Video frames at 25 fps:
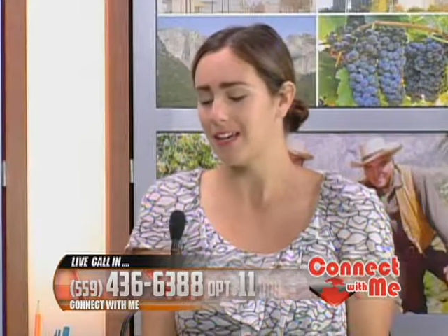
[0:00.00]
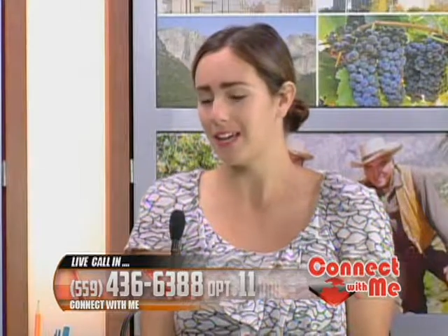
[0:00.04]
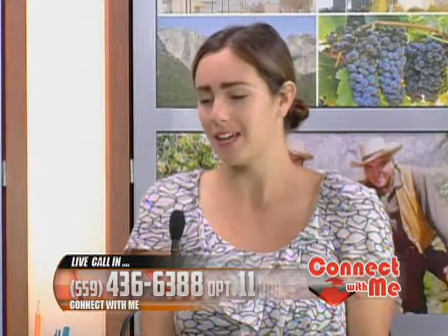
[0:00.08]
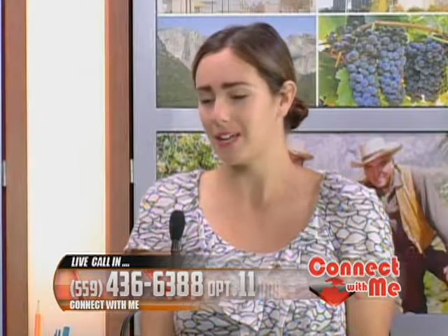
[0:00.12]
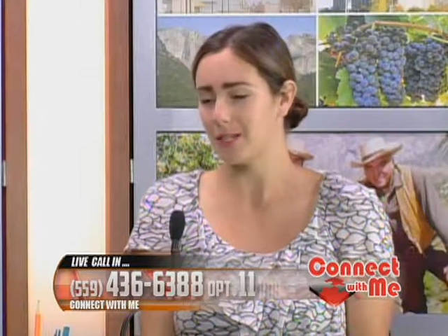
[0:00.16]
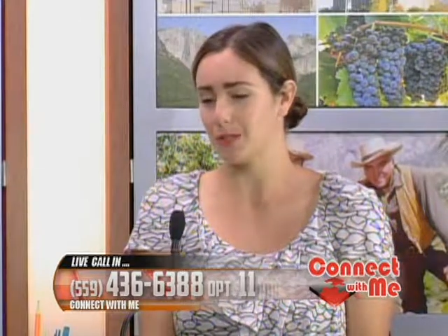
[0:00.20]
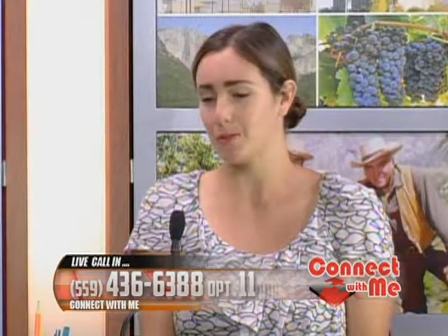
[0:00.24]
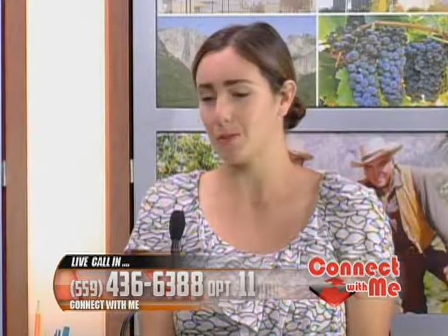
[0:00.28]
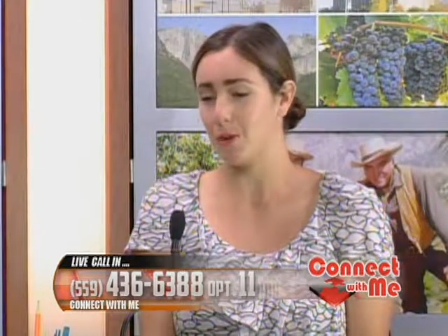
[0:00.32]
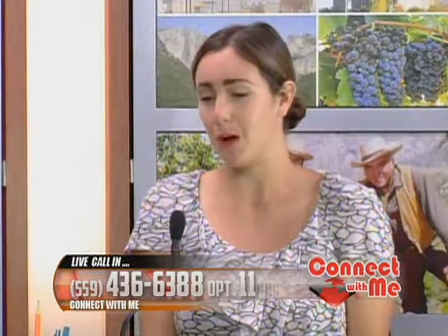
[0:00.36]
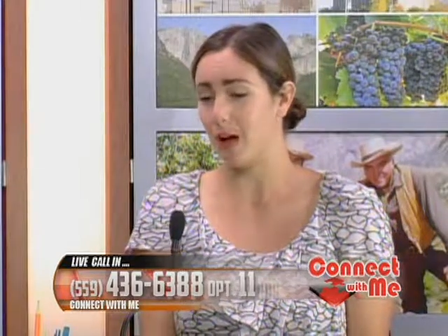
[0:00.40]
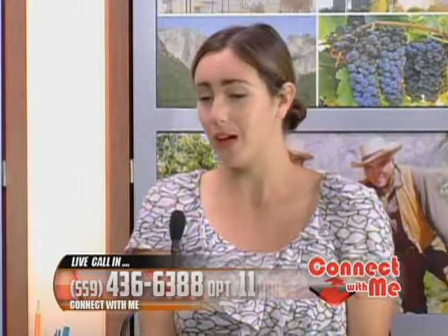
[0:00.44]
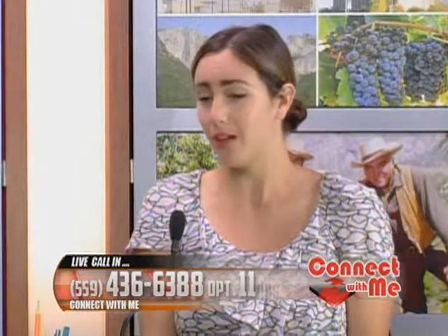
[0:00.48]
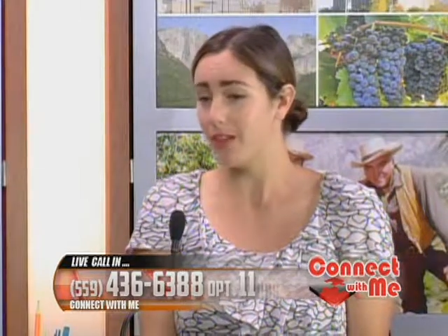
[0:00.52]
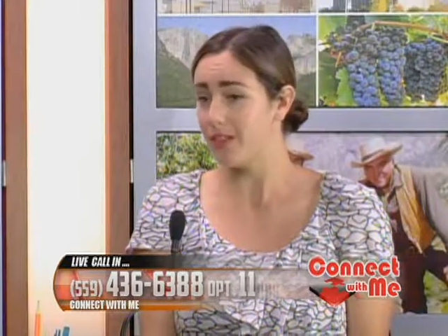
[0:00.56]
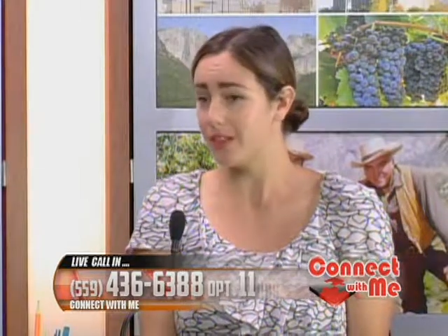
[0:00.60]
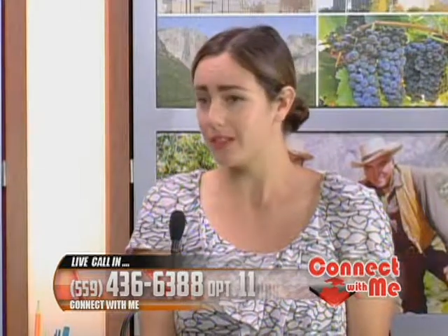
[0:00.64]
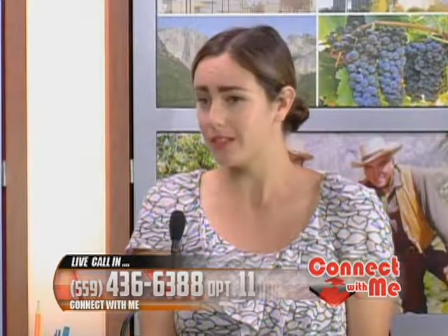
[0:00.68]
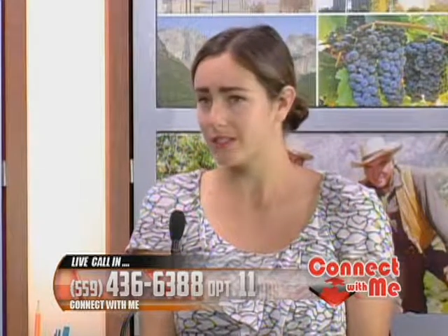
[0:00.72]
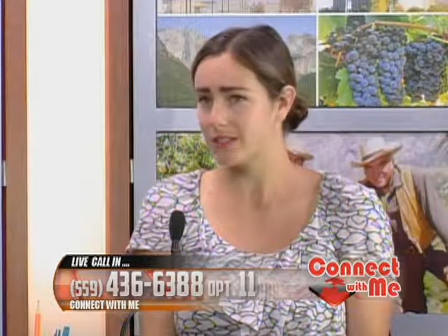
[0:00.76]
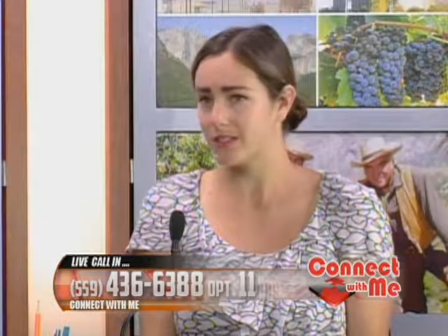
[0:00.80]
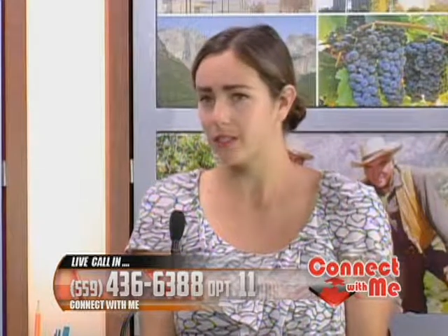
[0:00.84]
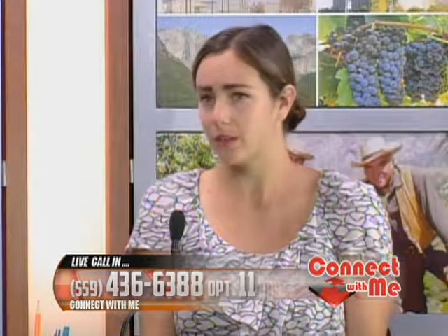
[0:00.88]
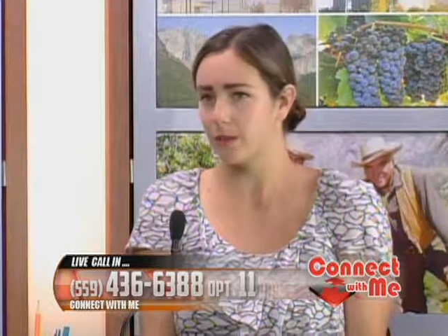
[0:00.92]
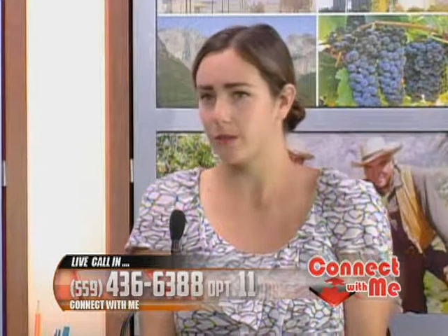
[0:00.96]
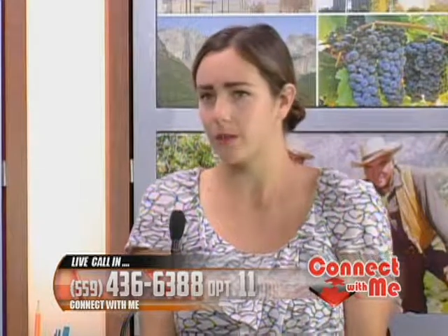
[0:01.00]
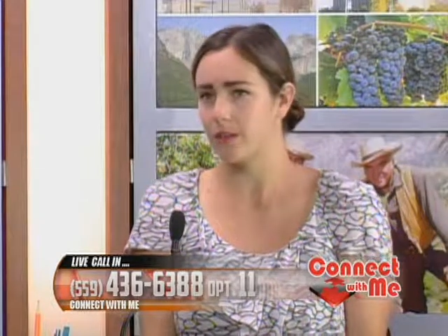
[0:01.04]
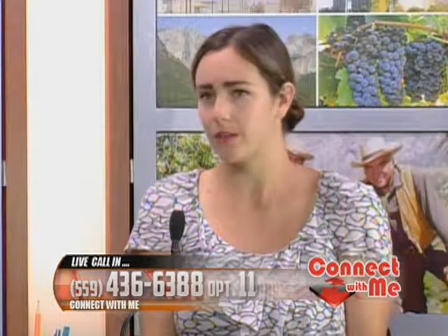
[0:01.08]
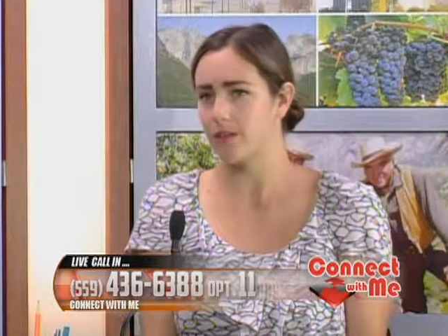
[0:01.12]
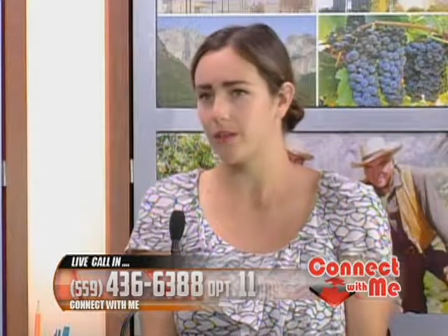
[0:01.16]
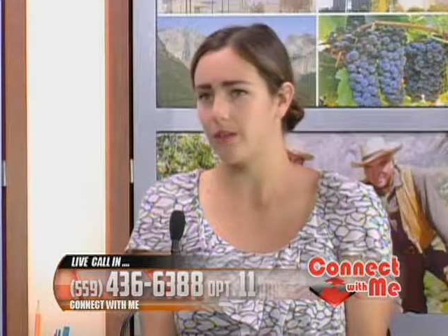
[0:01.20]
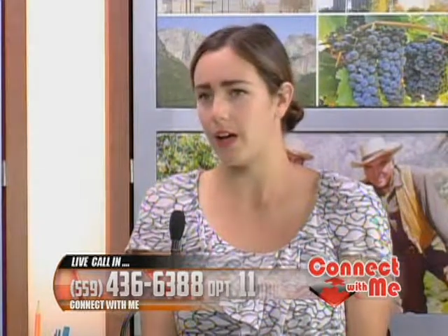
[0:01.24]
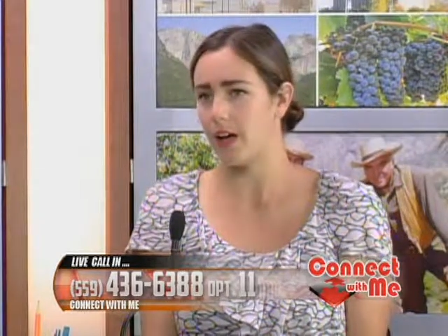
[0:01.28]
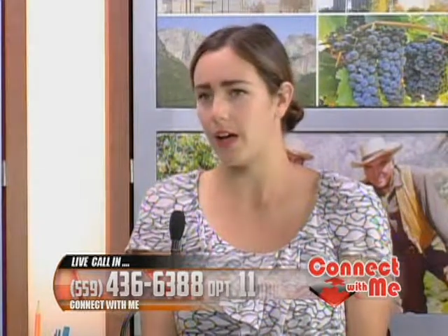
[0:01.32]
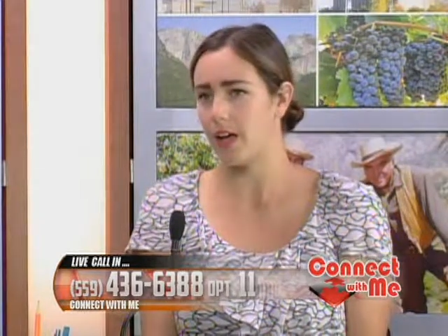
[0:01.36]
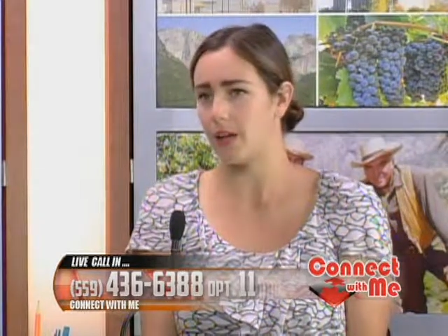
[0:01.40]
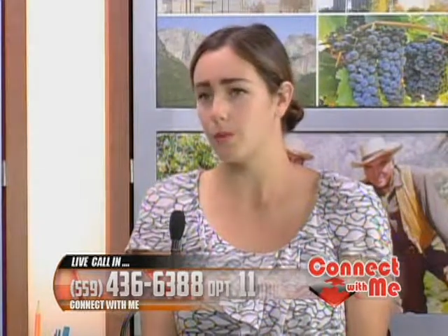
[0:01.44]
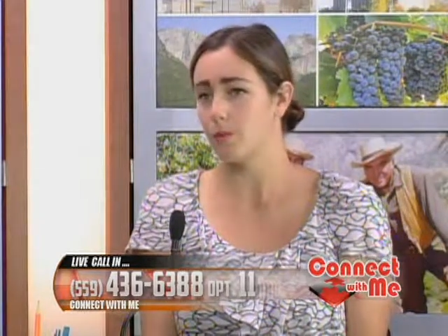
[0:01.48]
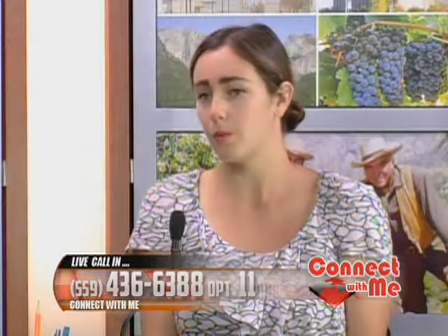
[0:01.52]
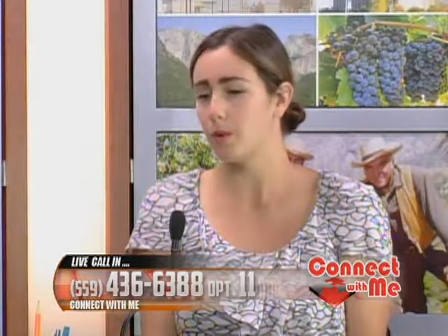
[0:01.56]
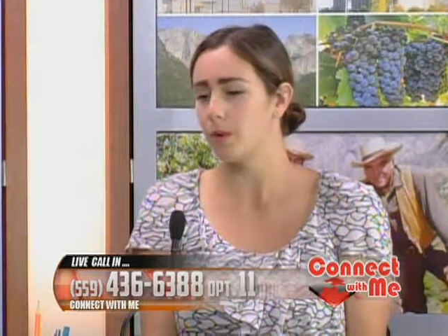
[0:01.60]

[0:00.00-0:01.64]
as well, that's totally fine.